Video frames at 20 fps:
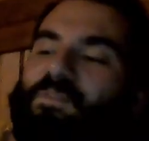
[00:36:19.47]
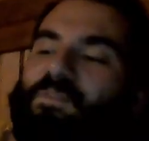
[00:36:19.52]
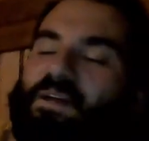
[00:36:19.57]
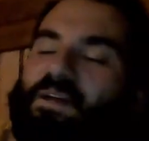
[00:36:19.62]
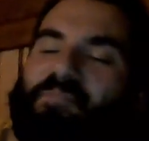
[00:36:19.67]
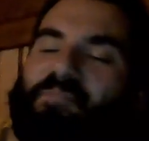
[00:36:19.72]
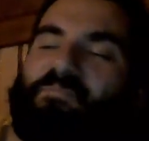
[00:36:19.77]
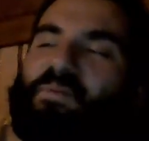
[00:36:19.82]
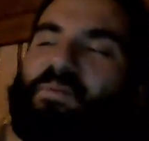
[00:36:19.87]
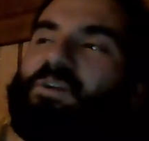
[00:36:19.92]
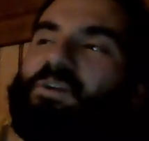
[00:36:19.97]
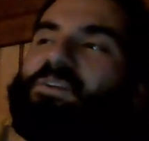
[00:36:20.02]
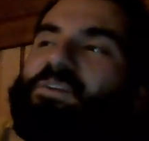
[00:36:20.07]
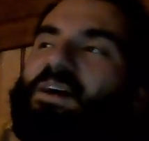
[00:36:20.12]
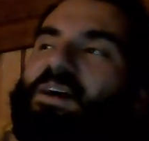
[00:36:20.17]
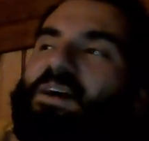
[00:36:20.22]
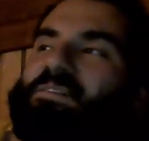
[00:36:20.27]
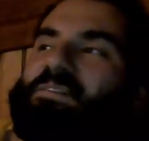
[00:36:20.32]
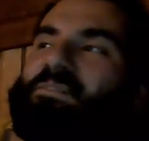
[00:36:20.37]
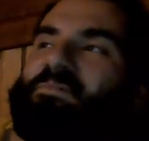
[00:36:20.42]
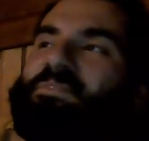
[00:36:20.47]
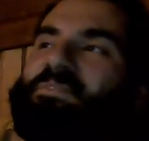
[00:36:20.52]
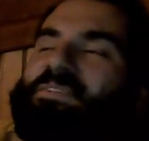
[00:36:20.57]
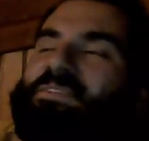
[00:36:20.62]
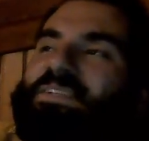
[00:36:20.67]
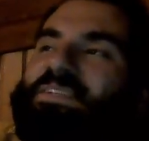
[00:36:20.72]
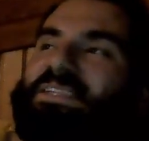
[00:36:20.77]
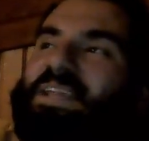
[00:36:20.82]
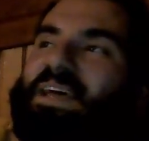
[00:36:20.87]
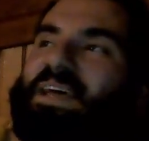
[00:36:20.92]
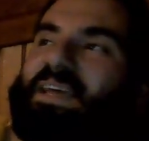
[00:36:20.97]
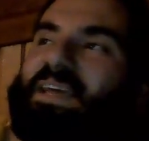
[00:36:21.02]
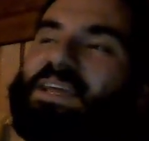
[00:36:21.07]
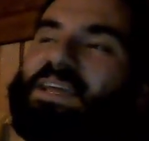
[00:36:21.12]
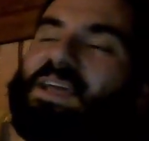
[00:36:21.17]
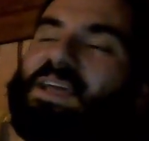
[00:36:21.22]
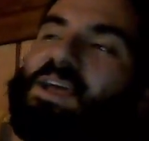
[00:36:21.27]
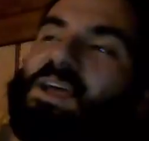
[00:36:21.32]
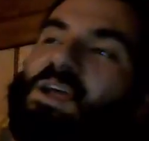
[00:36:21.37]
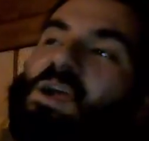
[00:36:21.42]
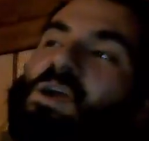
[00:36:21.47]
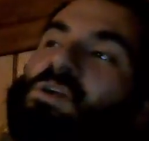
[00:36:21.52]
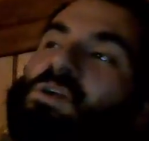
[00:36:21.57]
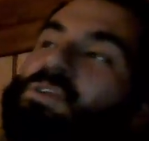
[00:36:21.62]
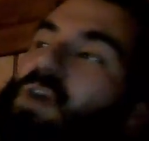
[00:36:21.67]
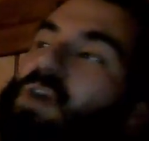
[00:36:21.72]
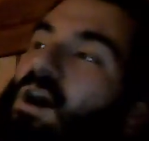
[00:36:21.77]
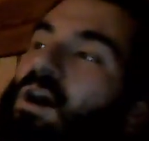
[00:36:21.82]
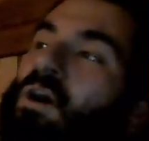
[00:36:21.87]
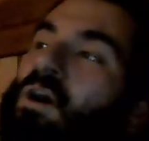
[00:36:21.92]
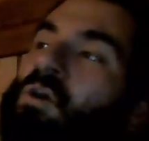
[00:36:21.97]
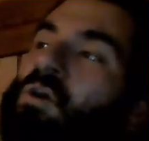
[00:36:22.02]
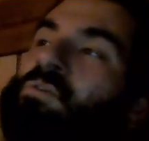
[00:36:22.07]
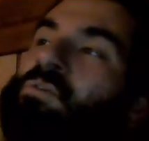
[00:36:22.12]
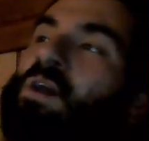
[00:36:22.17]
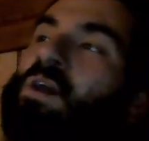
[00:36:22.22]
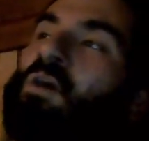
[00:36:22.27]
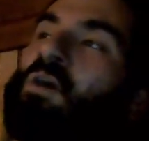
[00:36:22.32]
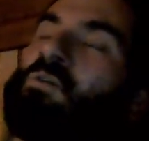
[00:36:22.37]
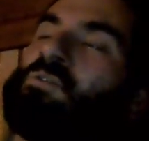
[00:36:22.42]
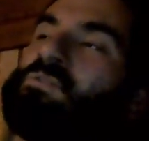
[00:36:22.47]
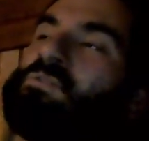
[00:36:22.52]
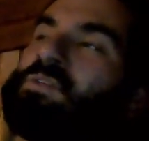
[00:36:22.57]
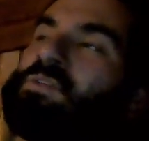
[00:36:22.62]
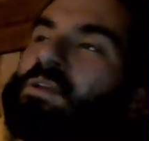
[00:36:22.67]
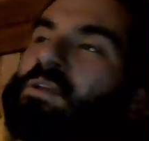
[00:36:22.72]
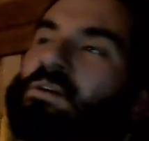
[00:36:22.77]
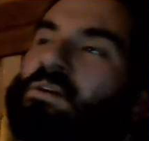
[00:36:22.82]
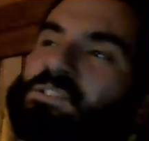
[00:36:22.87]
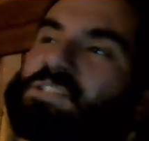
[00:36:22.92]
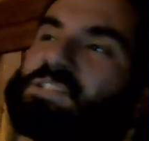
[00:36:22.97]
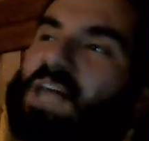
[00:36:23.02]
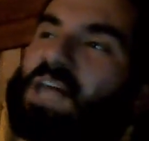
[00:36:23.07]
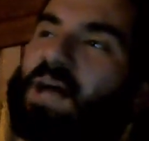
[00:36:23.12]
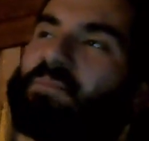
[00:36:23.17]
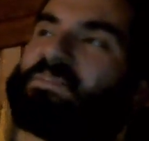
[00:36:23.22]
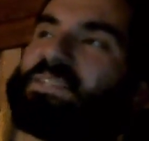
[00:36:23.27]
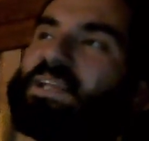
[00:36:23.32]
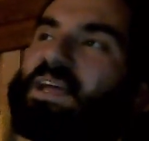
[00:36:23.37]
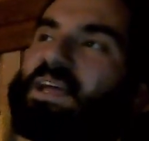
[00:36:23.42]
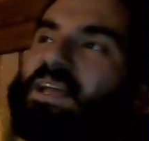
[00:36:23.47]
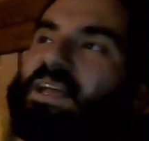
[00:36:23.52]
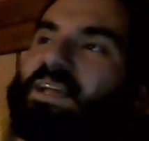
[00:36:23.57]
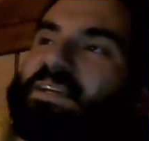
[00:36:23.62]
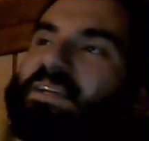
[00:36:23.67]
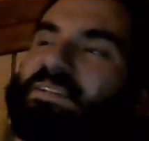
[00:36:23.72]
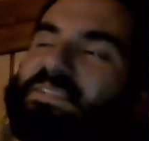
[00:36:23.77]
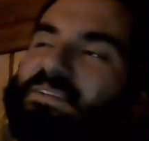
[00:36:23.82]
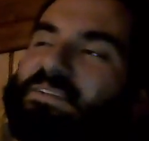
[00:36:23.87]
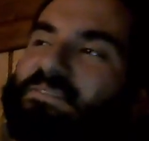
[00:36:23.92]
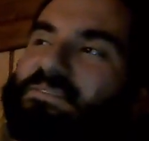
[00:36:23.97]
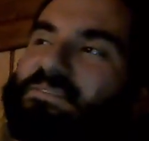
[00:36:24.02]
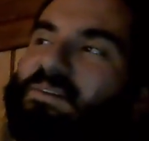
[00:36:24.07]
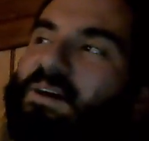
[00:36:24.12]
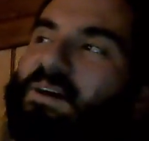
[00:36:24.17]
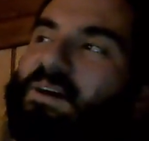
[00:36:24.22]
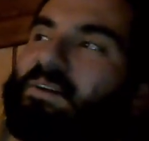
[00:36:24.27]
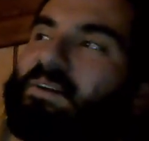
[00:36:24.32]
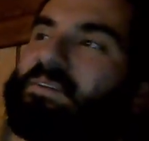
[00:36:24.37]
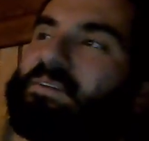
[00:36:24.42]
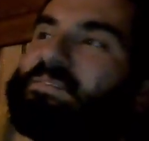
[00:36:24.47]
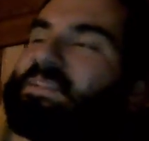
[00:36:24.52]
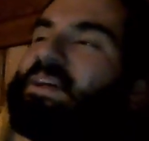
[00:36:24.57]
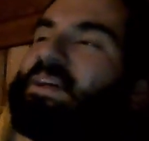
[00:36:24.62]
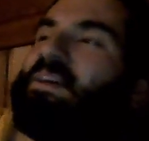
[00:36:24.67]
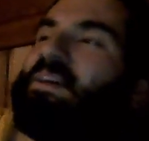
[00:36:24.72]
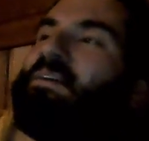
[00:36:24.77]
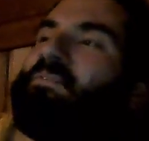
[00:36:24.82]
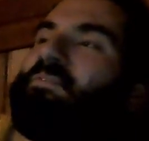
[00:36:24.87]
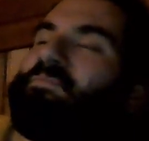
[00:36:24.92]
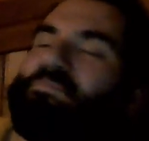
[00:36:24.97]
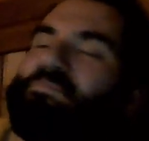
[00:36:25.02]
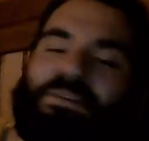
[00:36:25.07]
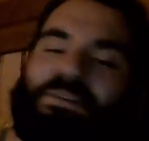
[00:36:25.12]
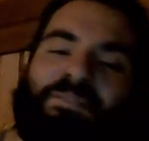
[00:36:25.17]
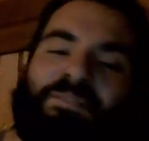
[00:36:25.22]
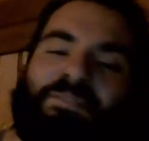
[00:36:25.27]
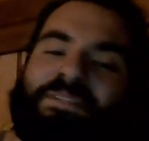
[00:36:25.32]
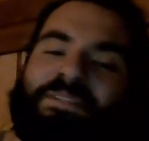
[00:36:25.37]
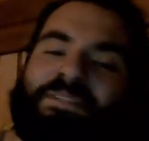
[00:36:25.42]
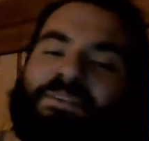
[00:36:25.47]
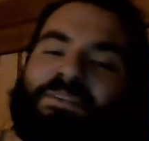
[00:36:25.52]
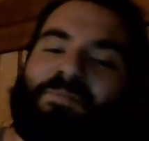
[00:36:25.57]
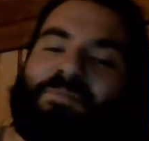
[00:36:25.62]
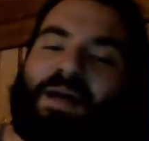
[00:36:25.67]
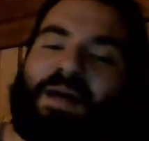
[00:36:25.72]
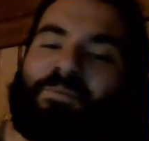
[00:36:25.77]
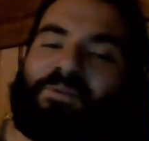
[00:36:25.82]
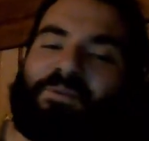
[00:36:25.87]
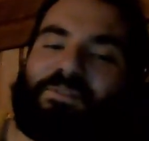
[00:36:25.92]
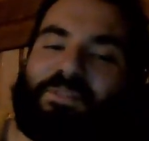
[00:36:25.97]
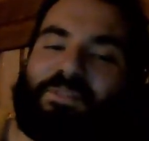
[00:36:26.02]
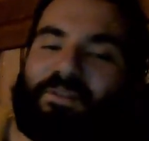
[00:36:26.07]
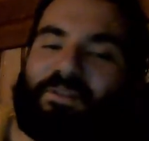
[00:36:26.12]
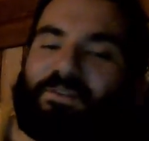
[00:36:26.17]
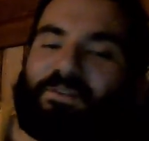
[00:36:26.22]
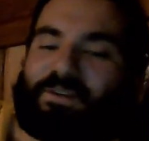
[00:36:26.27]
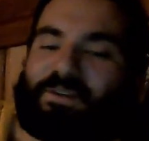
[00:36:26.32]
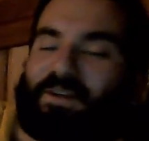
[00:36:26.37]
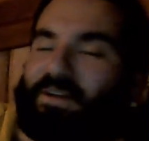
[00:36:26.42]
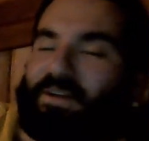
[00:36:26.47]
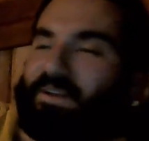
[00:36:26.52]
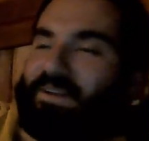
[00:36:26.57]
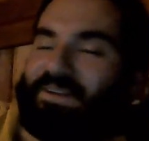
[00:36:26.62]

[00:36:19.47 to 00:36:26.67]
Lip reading: Fucking bird doctor was just like, yo, no, you did a good job, Stannis. You're too hard on yourself. Don't listen to Robert and Thundercunt.